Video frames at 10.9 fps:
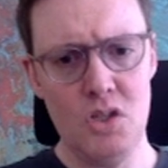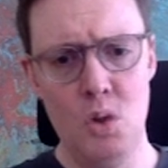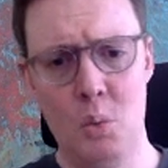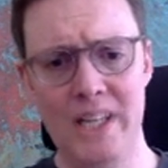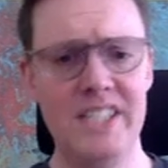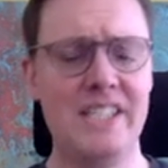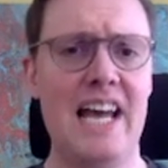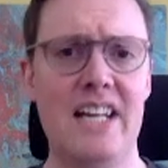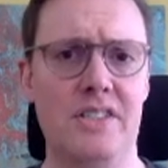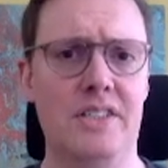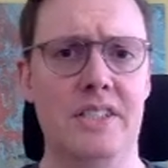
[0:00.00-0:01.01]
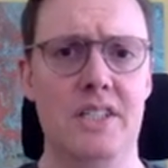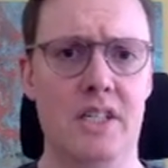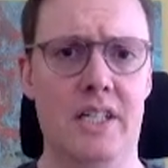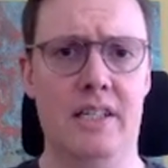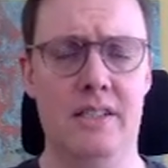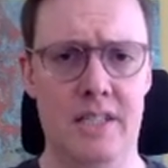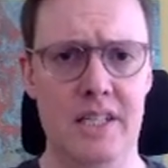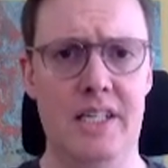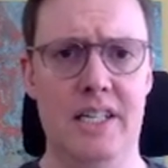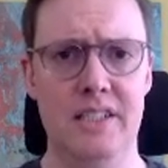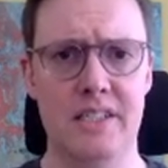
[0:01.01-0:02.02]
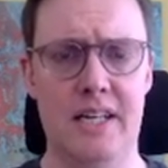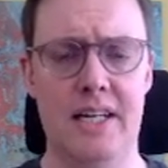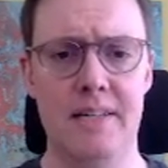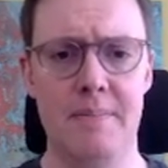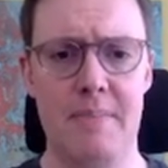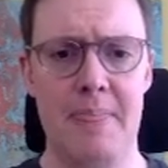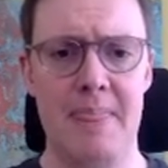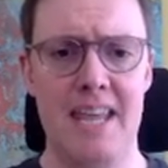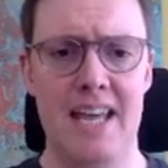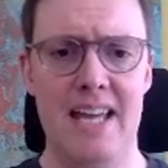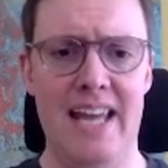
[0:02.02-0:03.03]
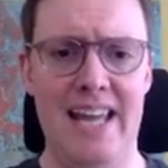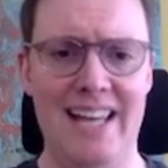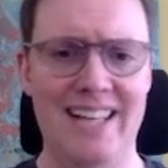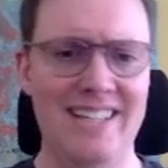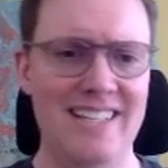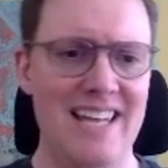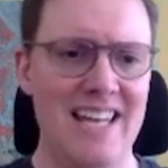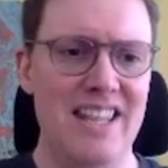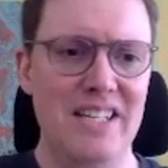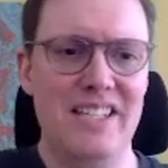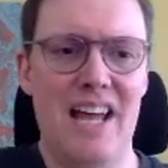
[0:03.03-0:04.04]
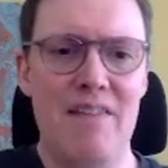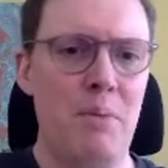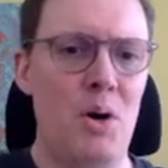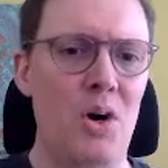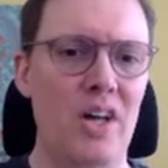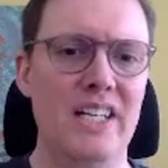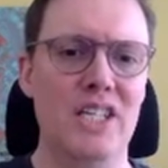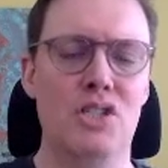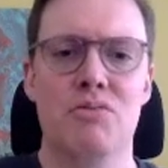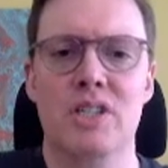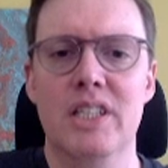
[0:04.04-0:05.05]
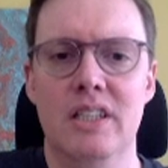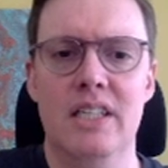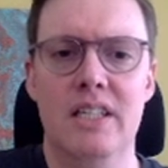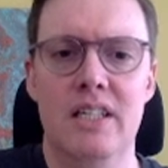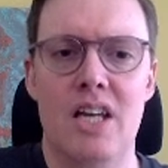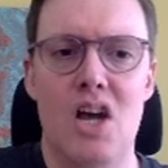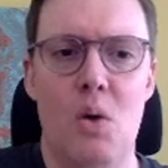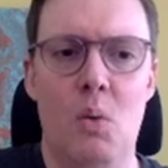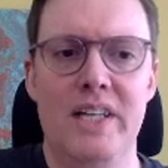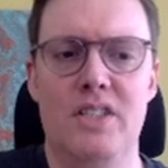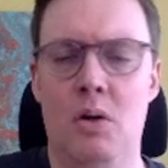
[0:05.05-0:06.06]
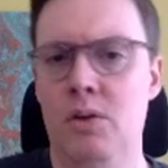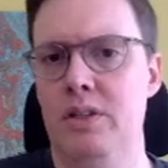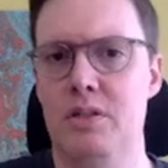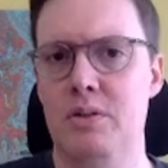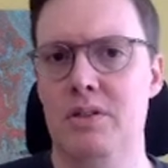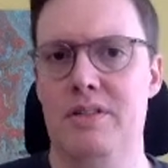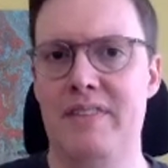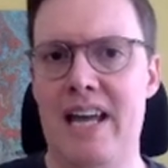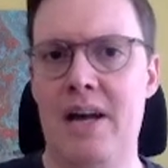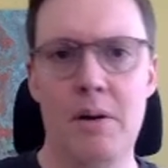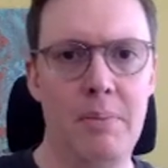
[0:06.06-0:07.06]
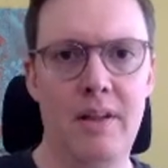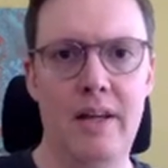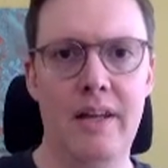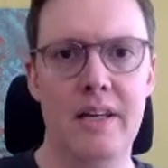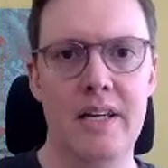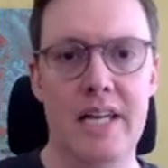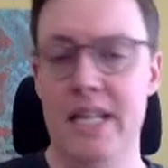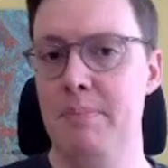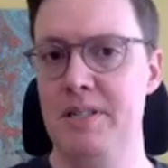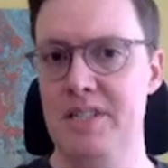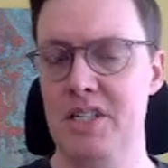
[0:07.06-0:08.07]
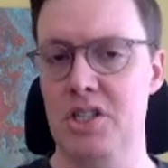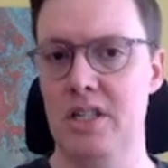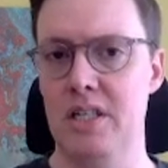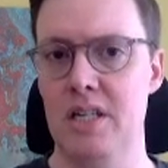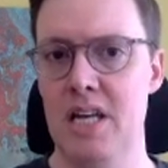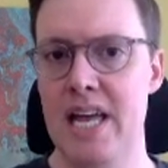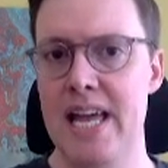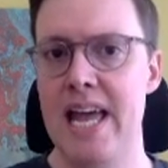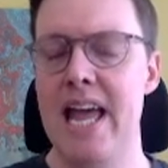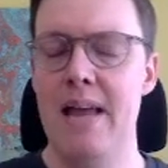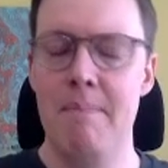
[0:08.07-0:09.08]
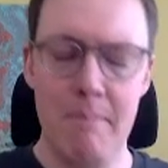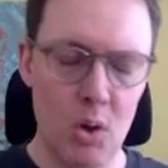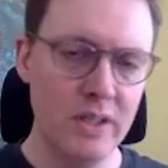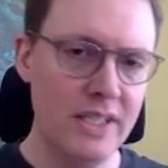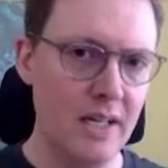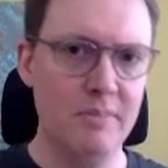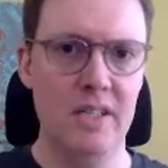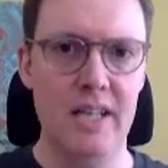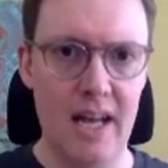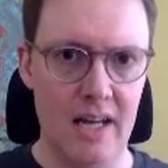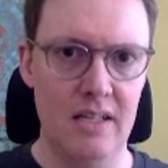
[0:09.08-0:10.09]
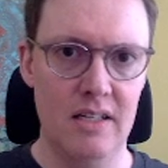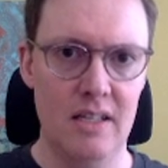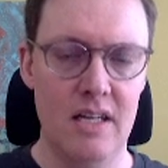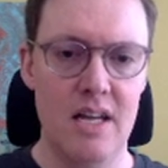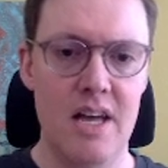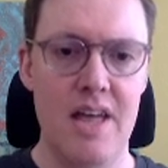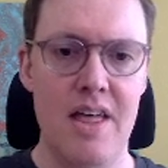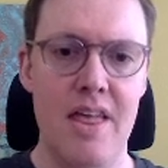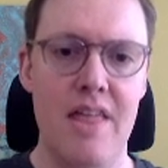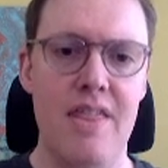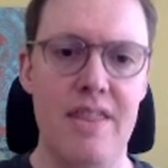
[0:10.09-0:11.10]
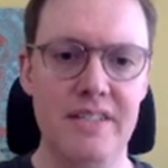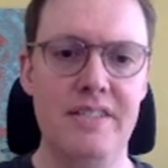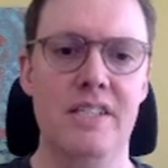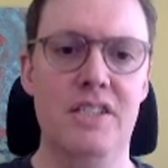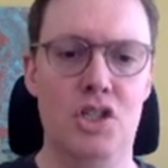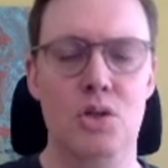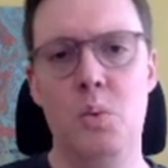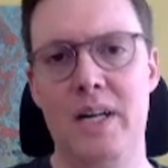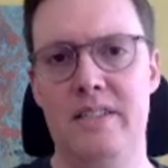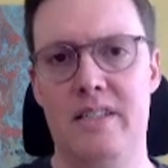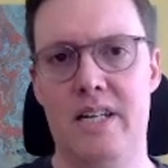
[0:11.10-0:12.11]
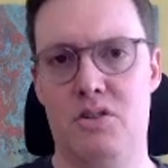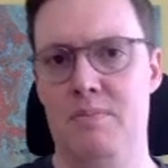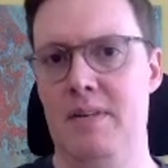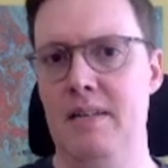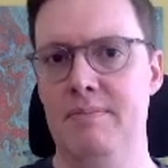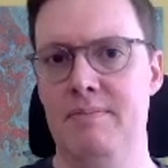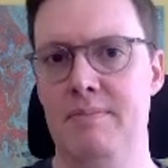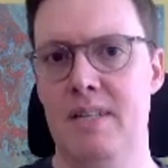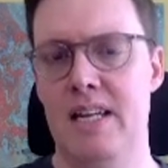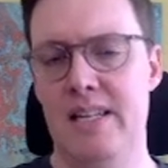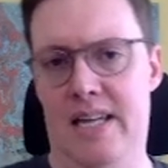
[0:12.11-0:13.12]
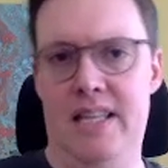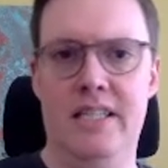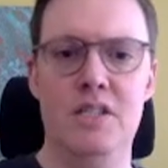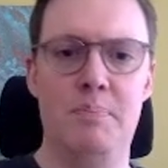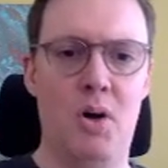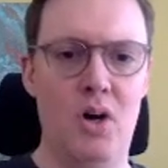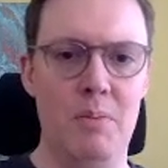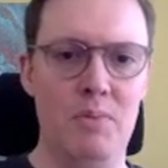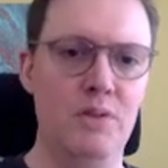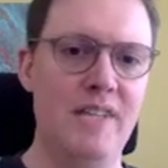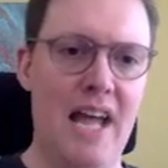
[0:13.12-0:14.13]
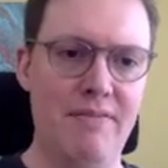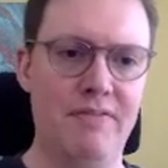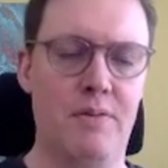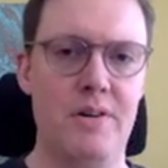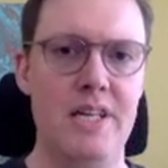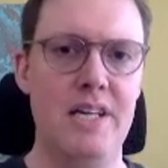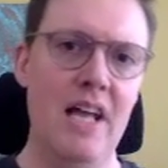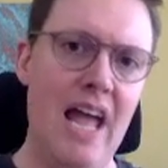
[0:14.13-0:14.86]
white is castling to the king side, and this f pawn is really white's only source of counterplay in the position. And more times than not, this is to white's detriment. And these pawn moves, f3,